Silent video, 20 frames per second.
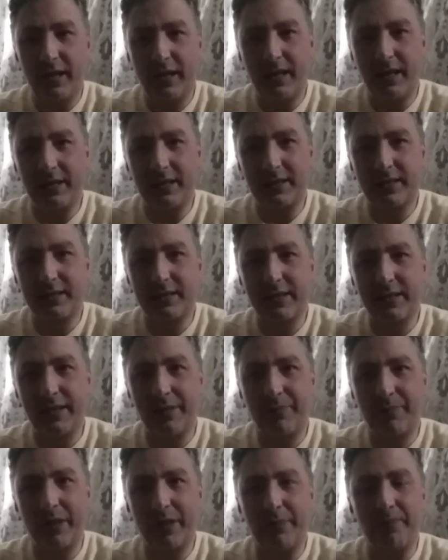It's
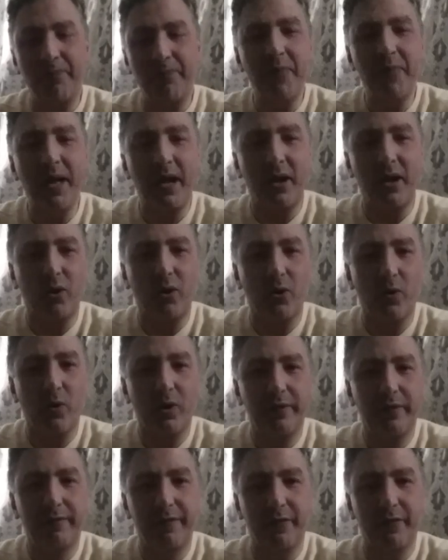a bit mellow